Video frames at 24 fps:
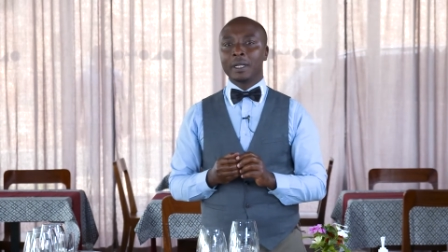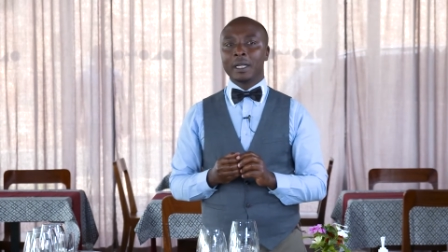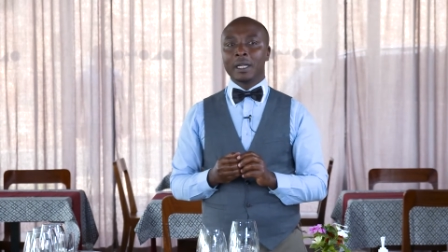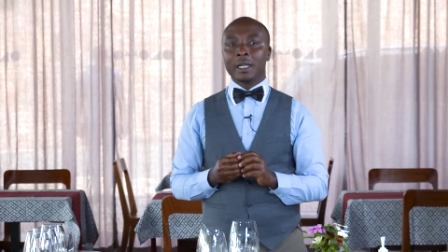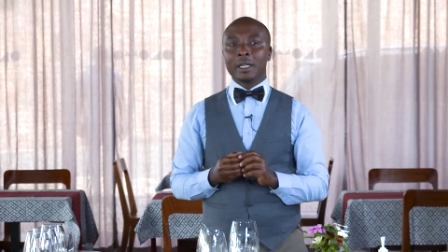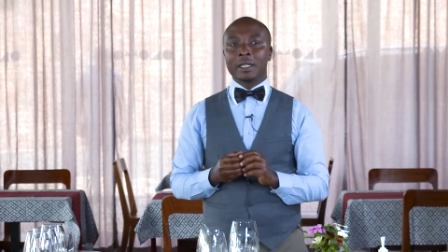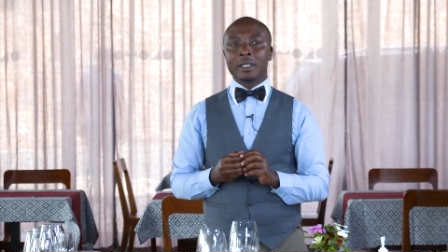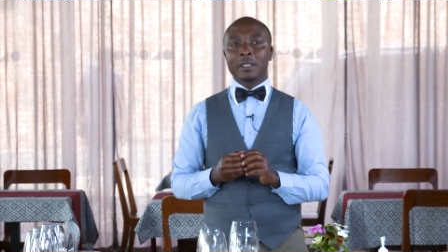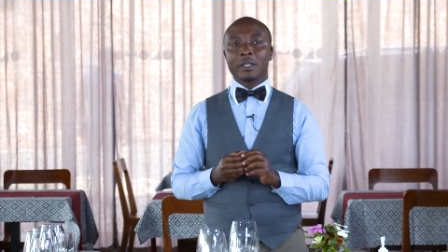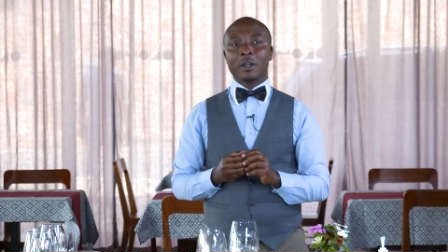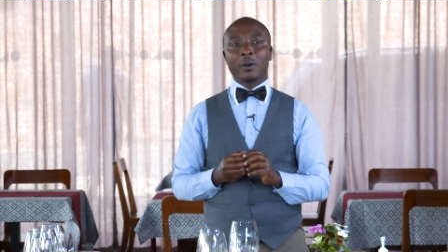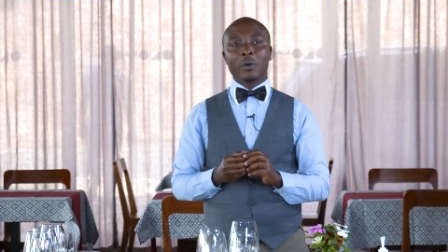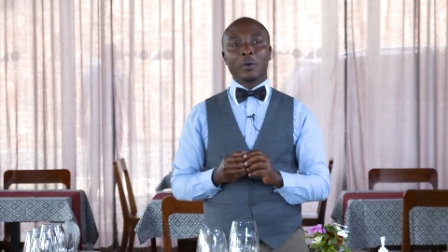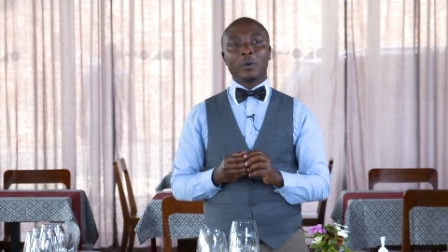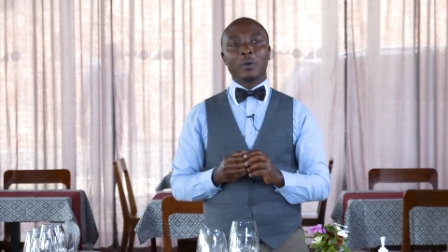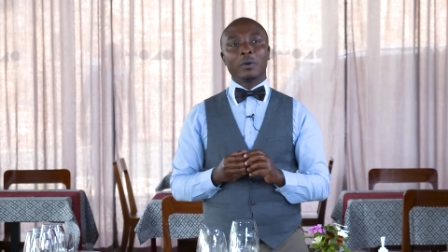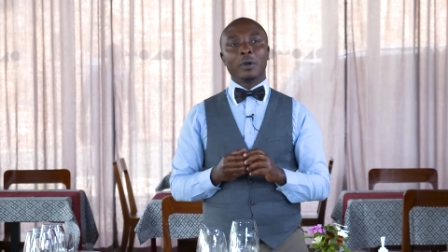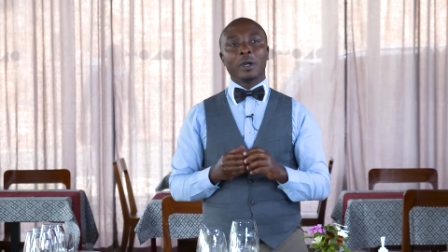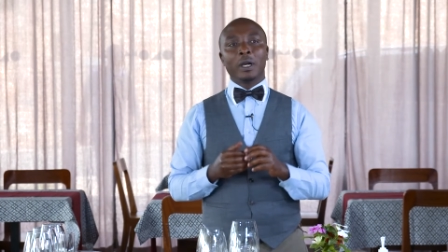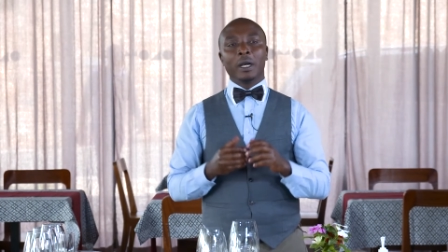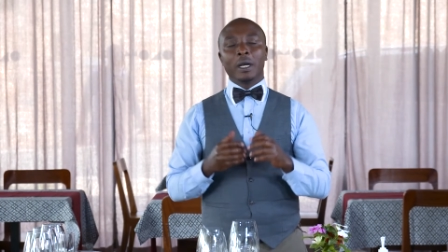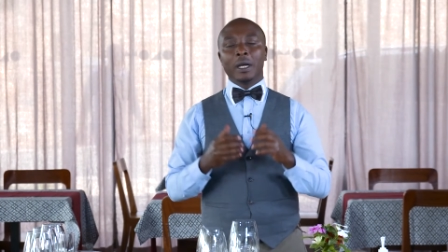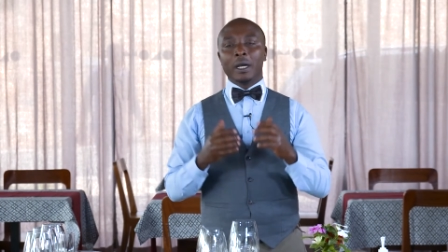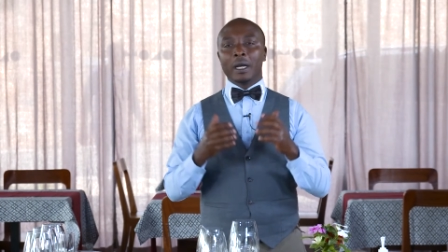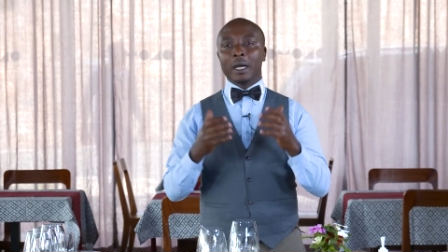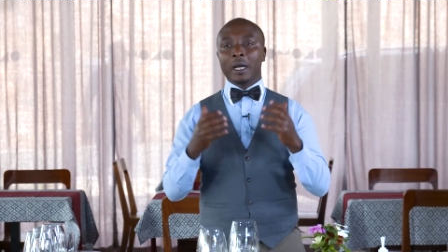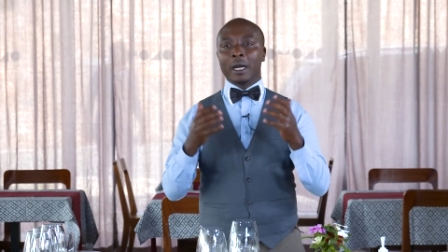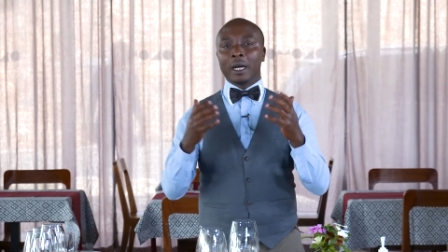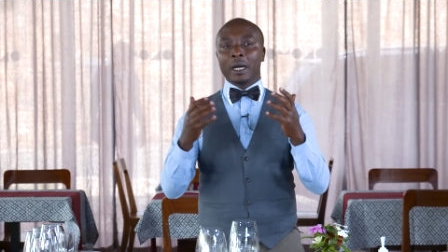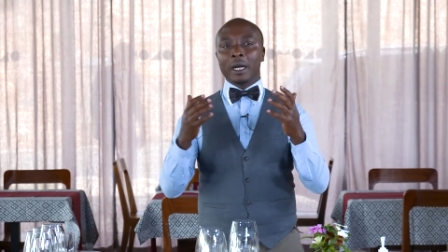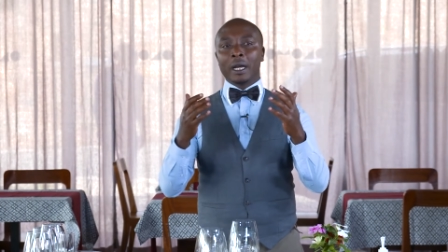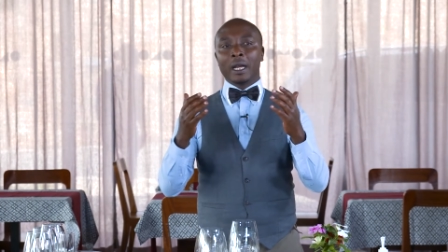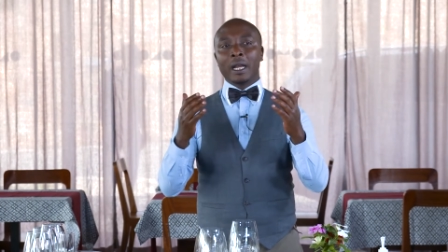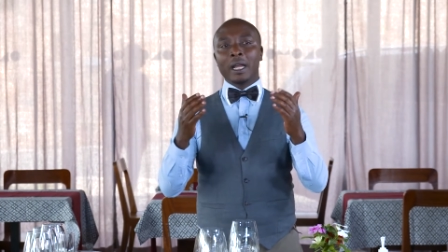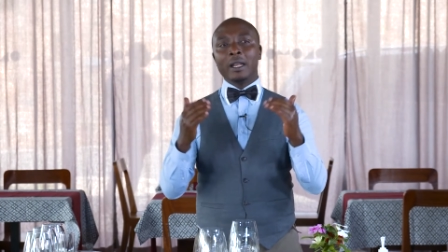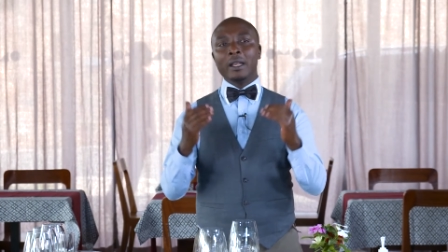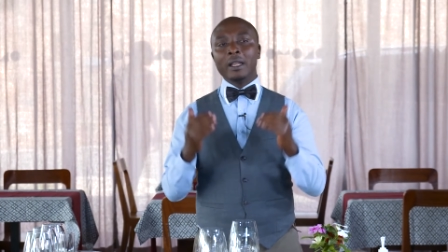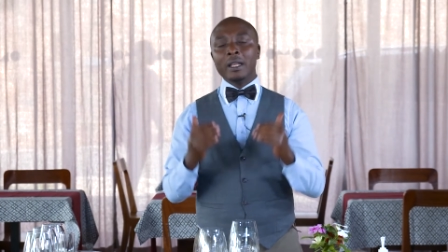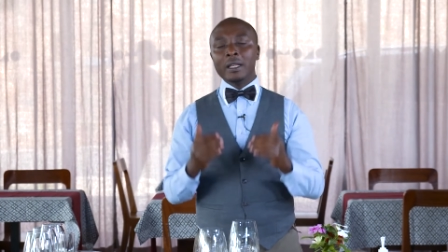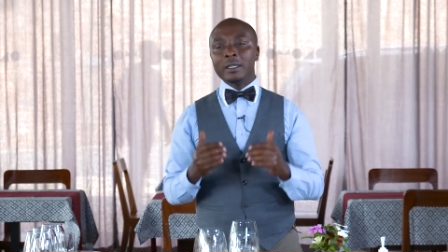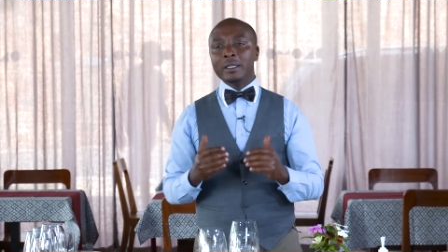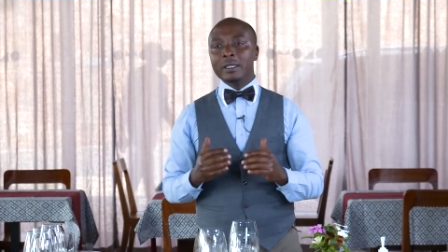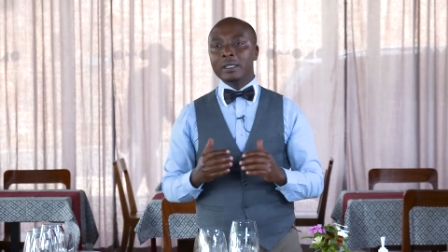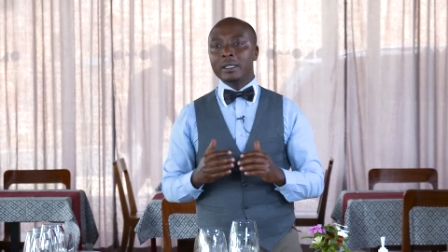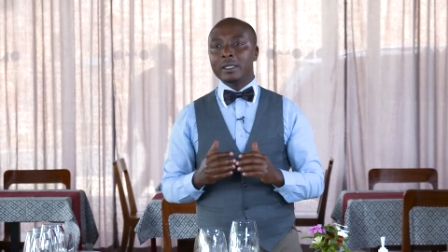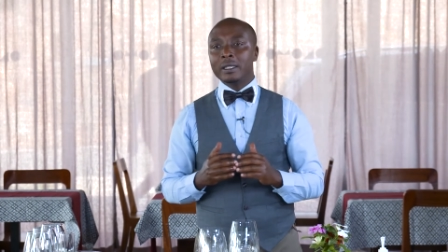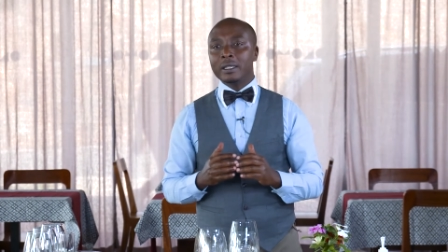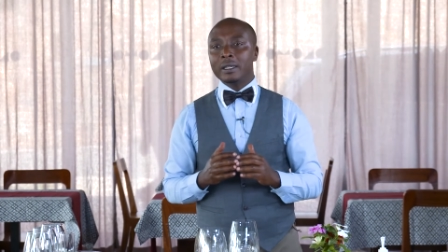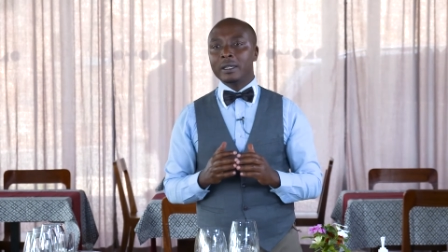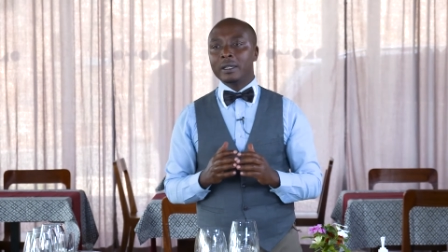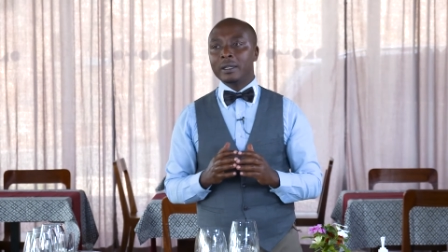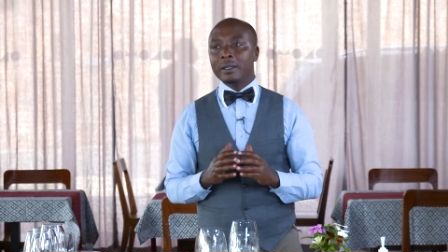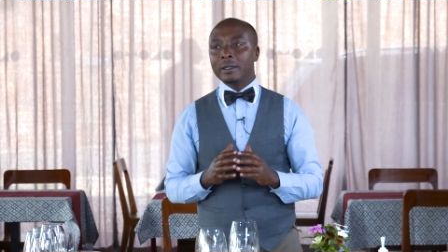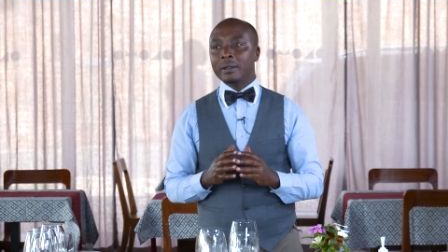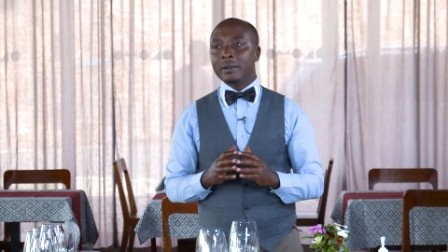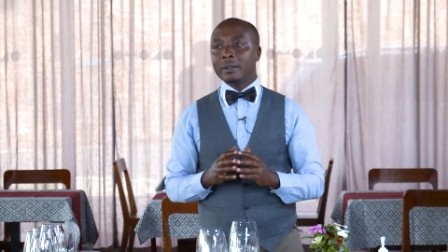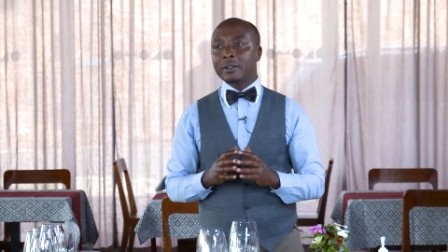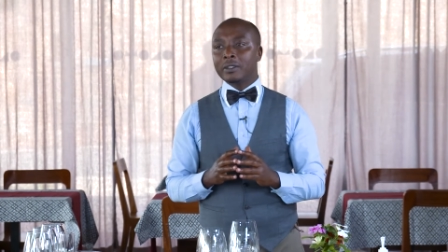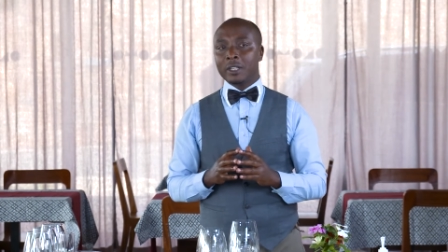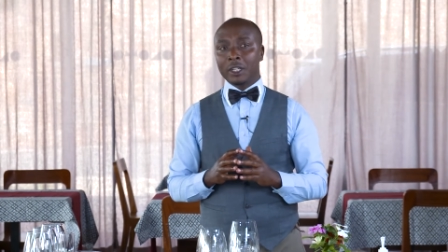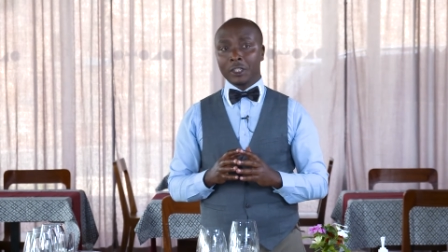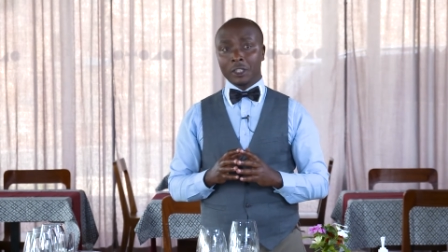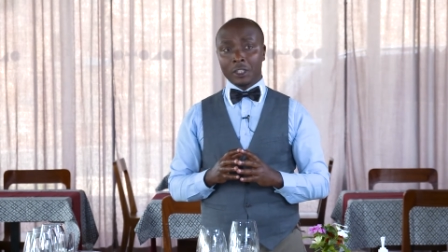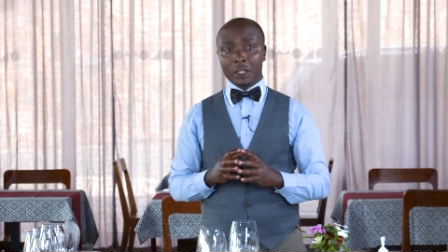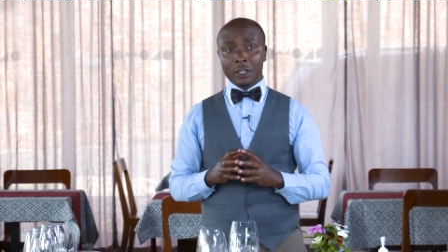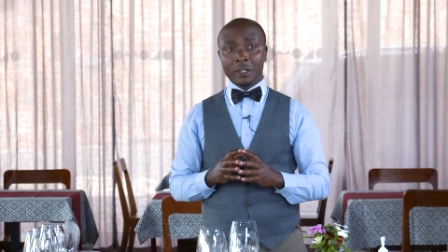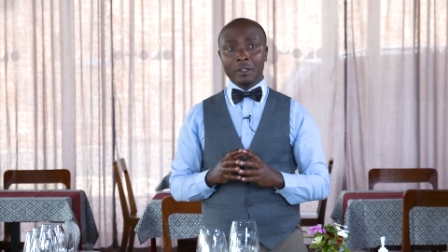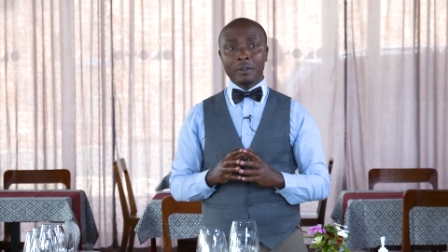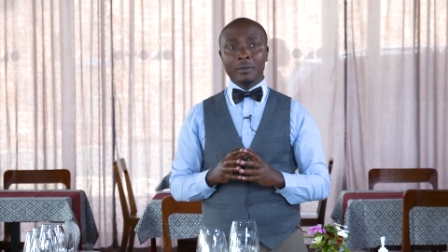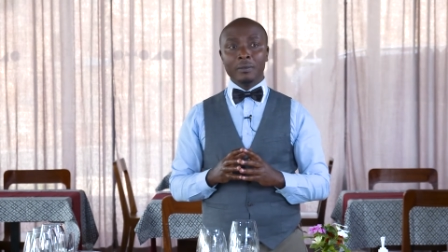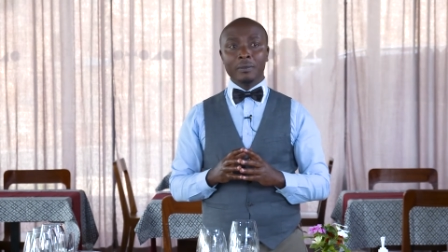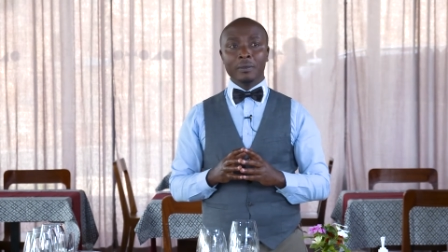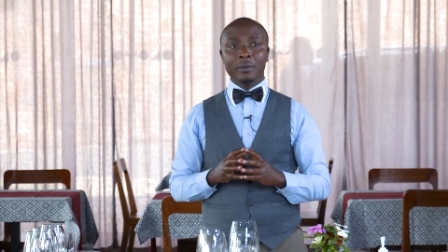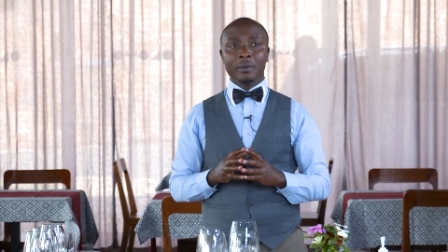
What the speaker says: So in this session,